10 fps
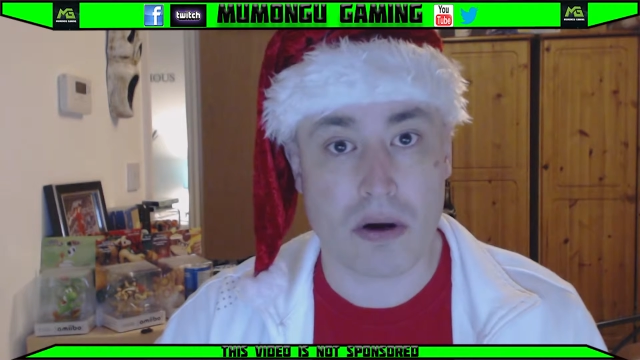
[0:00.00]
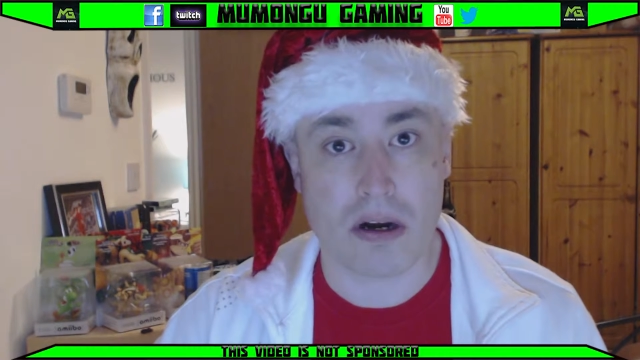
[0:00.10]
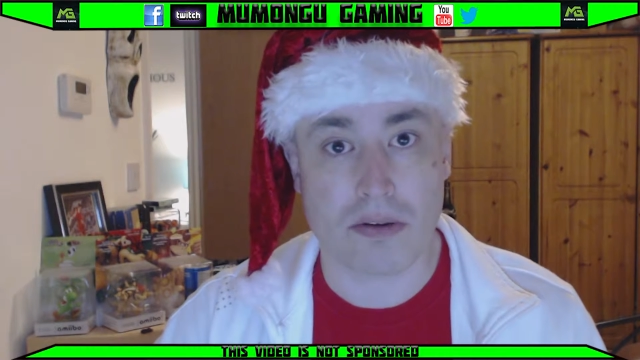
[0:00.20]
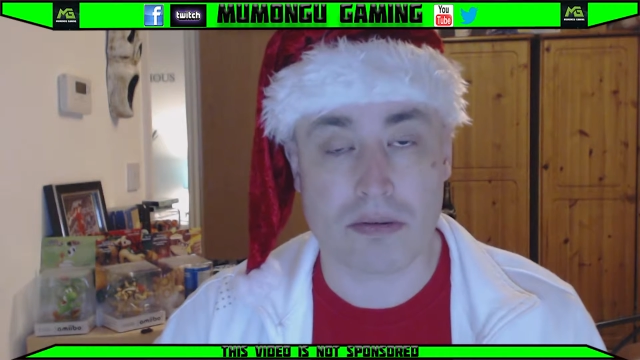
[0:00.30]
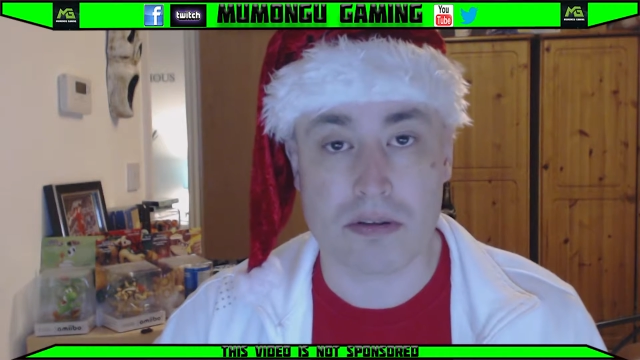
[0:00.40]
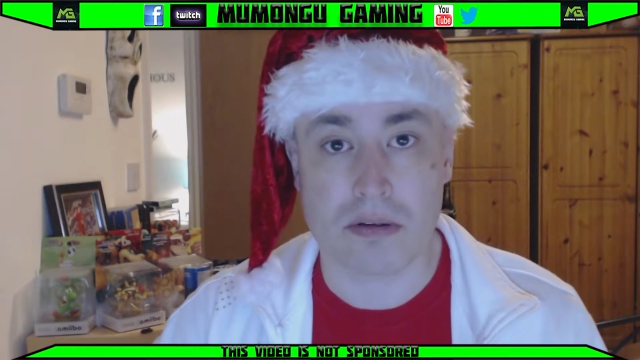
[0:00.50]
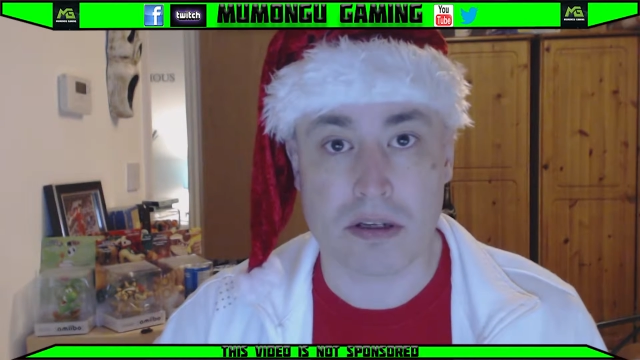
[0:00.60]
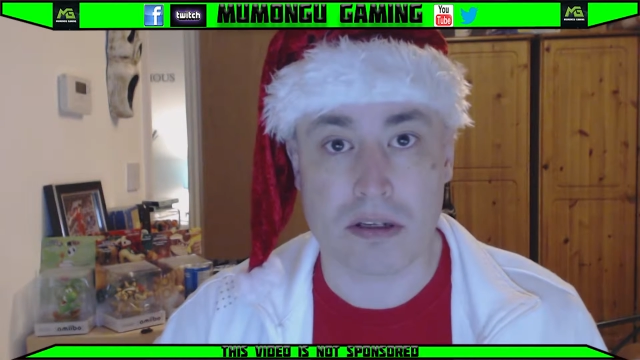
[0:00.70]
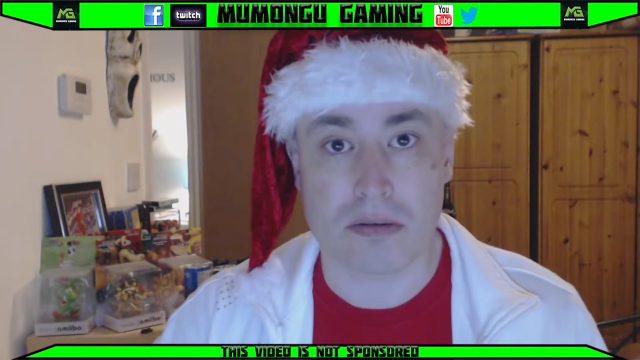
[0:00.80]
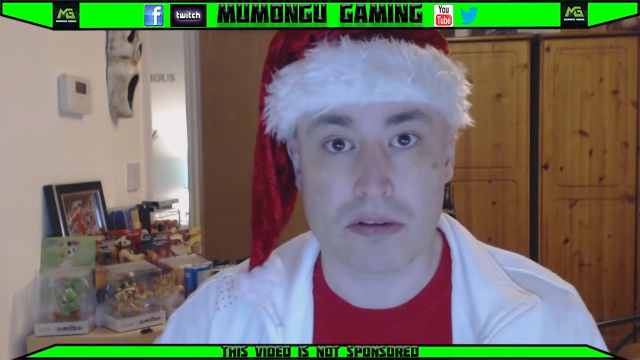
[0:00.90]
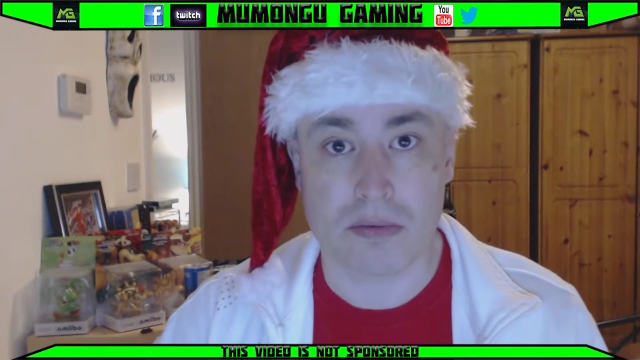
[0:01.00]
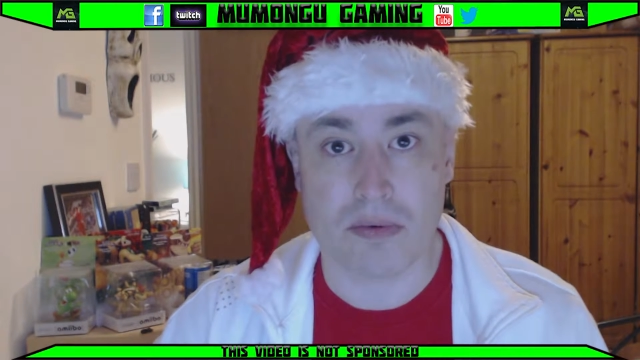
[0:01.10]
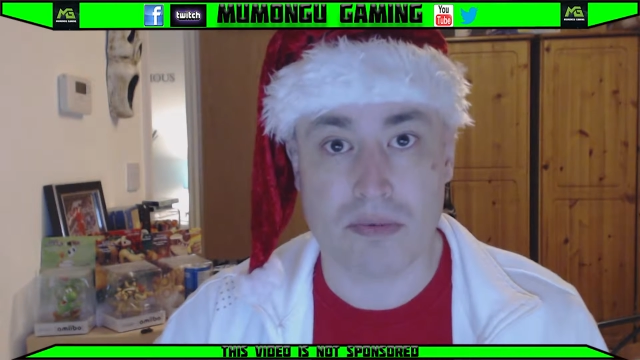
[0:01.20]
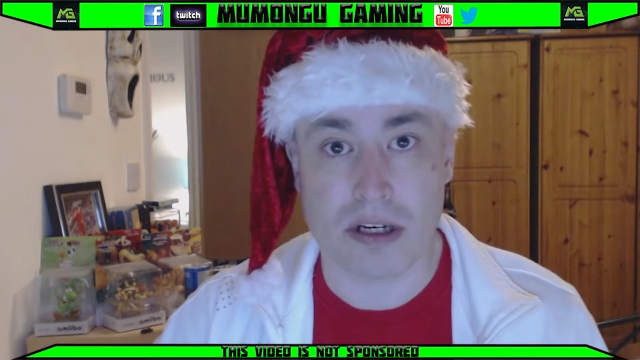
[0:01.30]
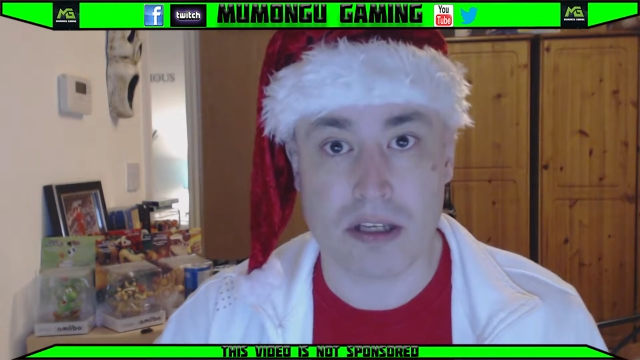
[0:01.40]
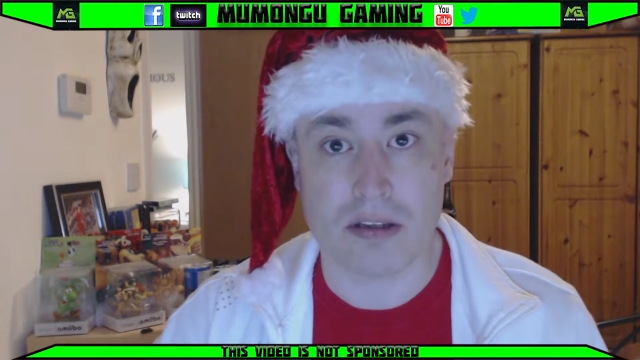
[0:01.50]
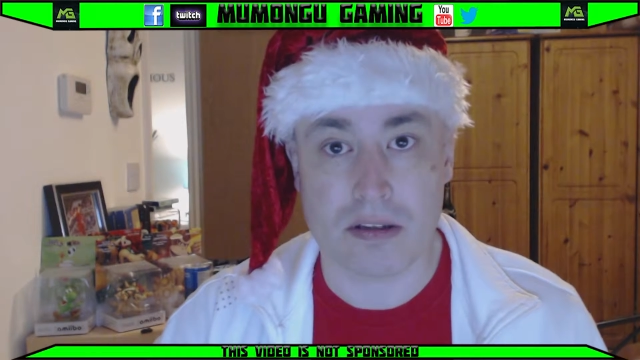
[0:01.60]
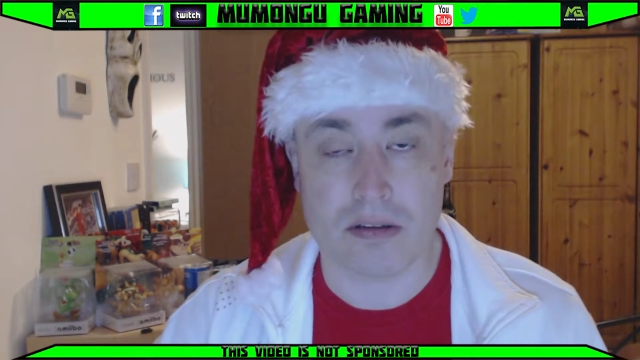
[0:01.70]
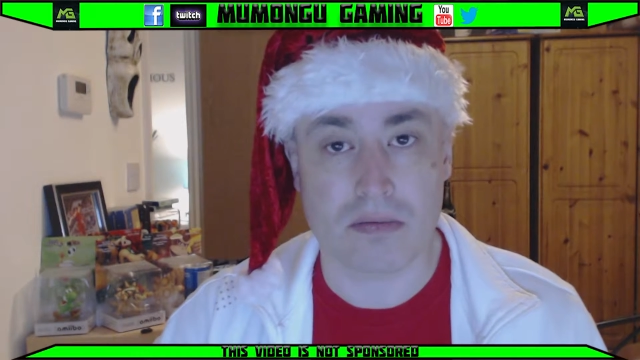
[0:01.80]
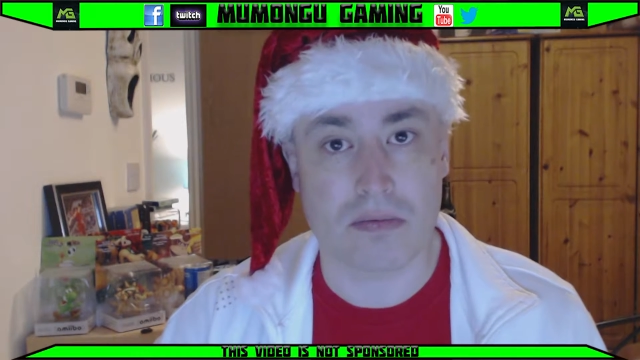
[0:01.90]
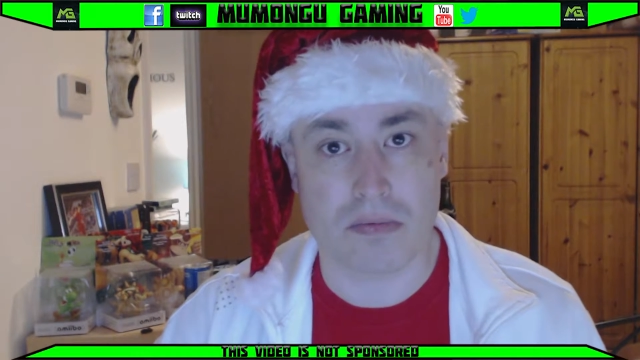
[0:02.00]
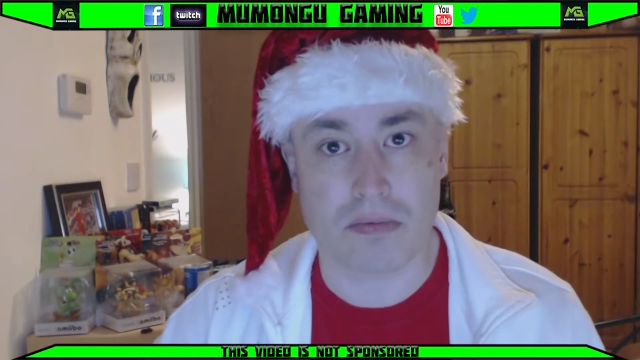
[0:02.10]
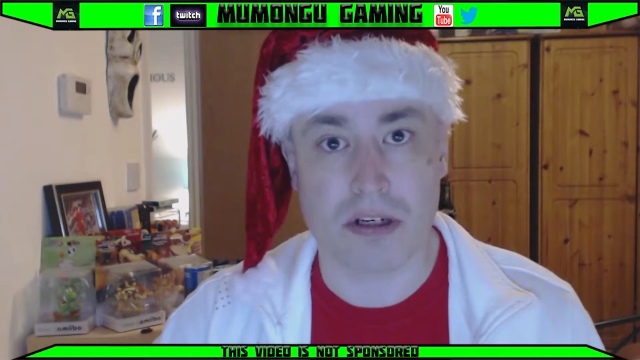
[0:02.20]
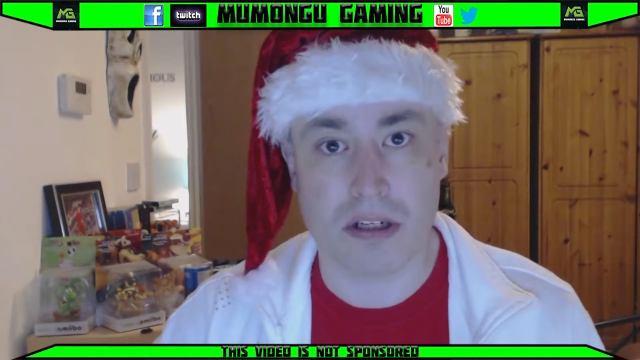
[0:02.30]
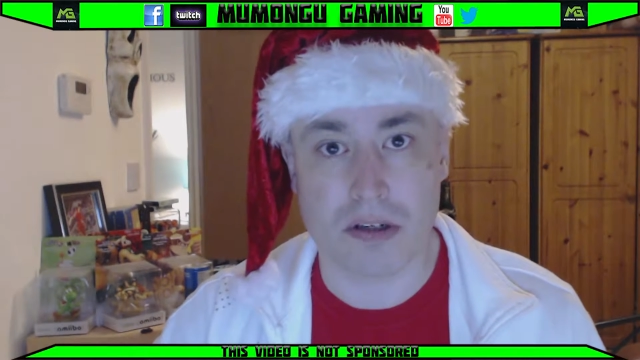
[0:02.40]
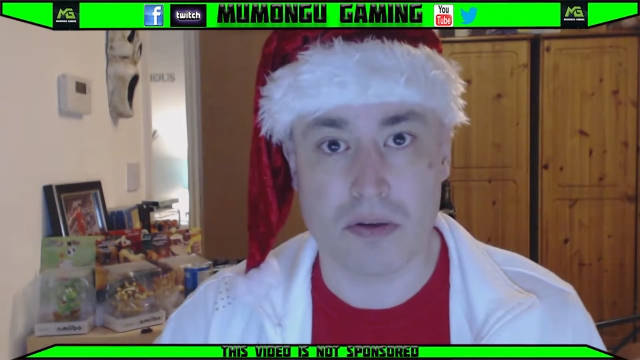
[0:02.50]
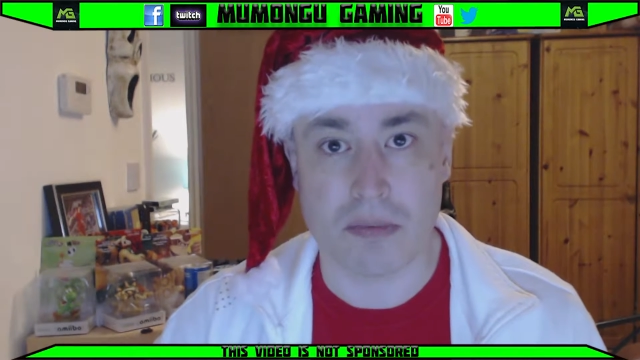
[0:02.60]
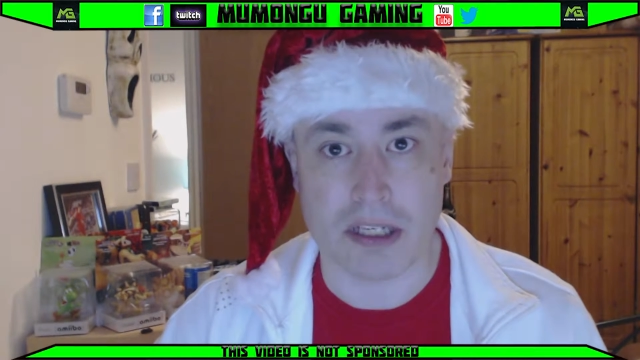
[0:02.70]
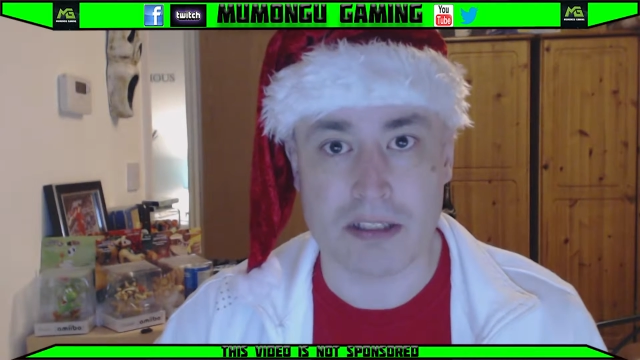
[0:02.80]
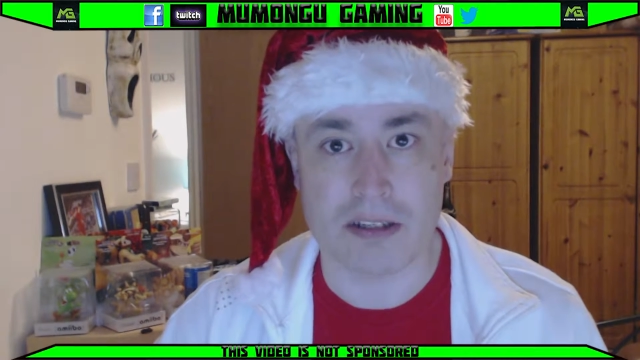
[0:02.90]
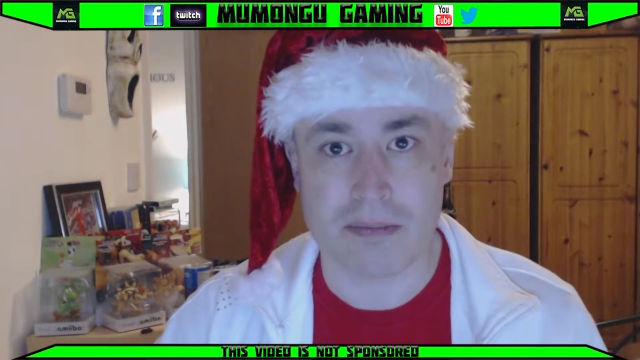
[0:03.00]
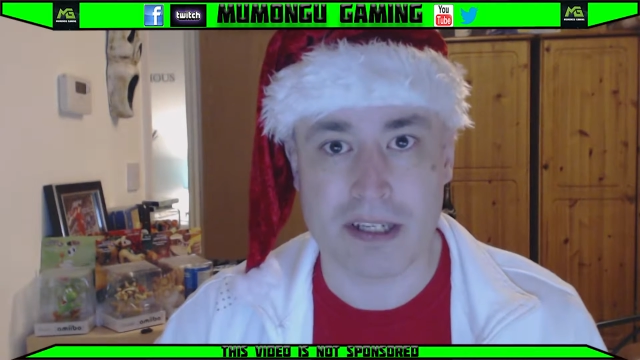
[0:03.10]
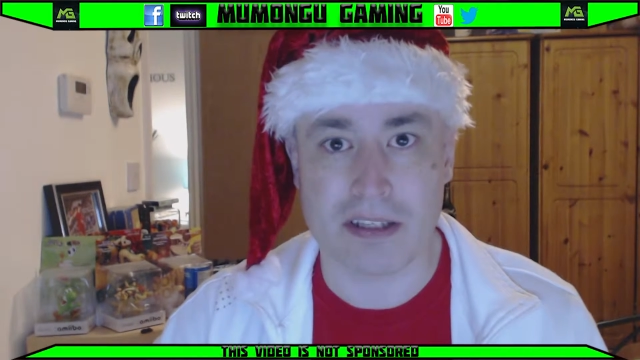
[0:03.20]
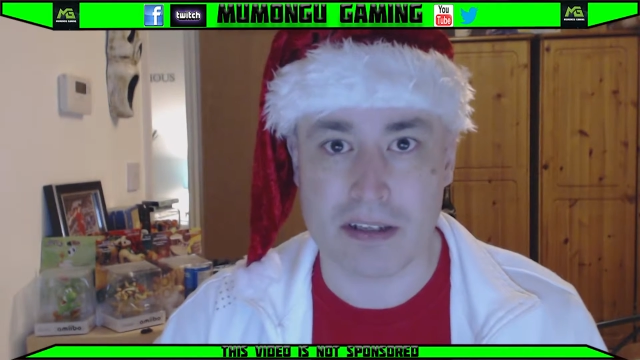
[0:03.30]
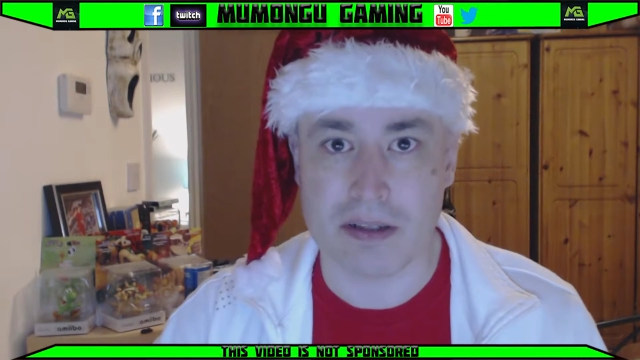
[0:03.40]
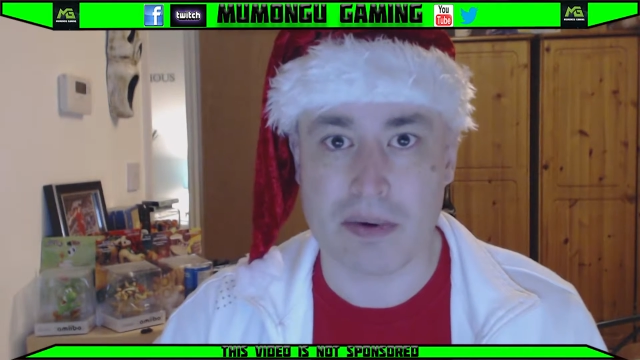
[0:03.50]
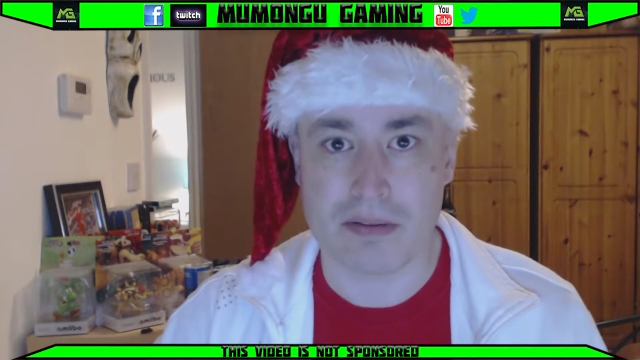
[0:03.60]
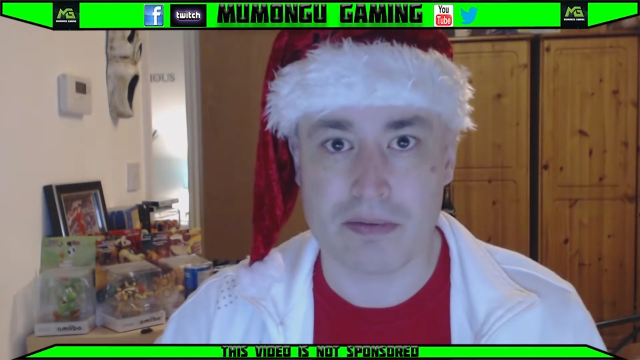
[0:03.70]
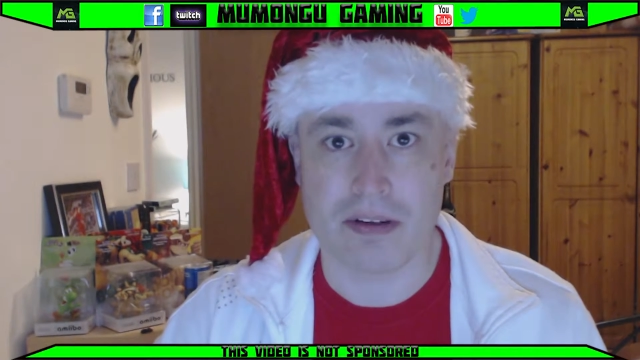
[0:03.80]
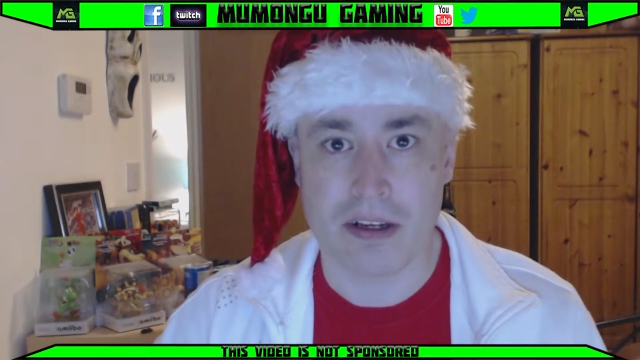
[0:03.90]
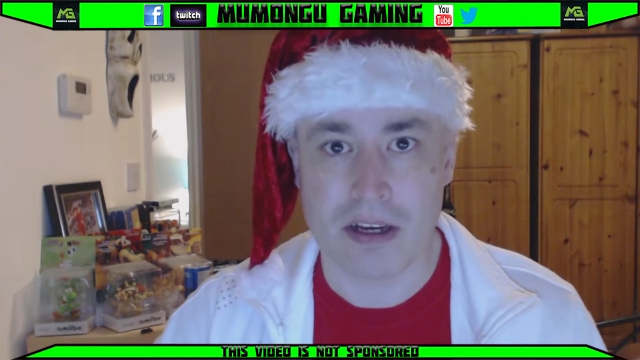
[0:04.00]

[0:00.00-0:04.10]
wow, that was, like, you know, someone really, really knew me, do you know what I mean, they went